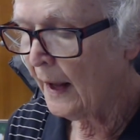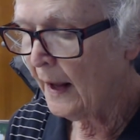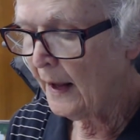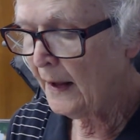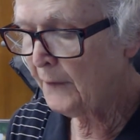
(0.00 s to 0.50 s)

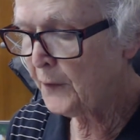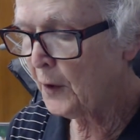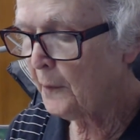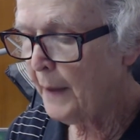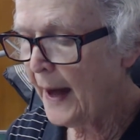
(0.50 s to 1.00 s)
If you're
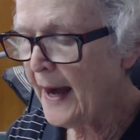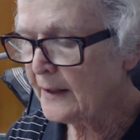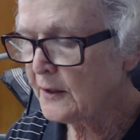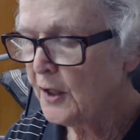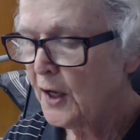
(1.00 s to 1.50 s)
a
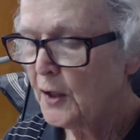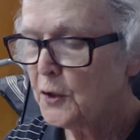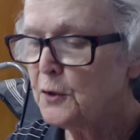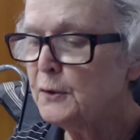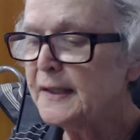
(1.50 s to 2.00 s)
bat,
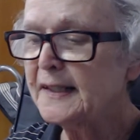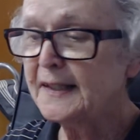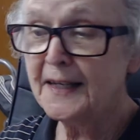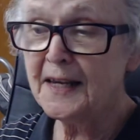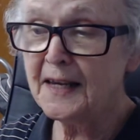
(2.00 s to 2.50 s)
you
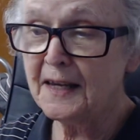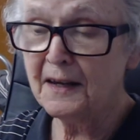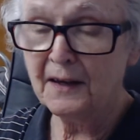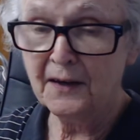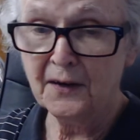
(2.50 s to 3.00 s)
see
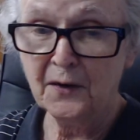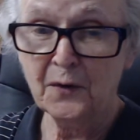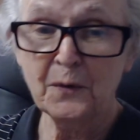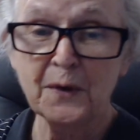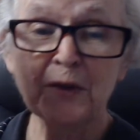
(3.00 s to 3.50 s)

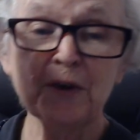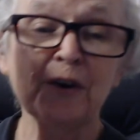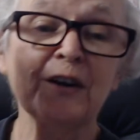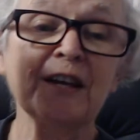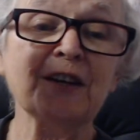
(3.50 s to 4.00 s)
with your
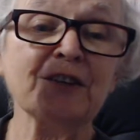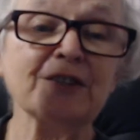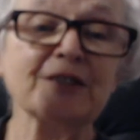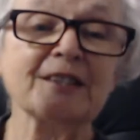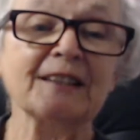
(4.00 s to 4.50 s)

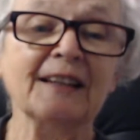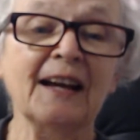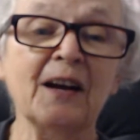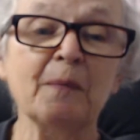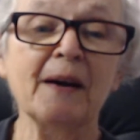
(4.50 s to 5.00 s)
ears.
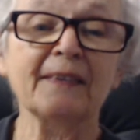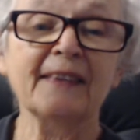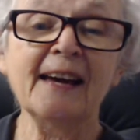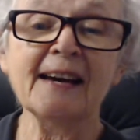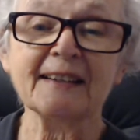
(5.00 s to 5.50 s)
How about
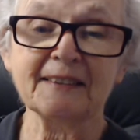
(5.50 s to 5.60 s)
that?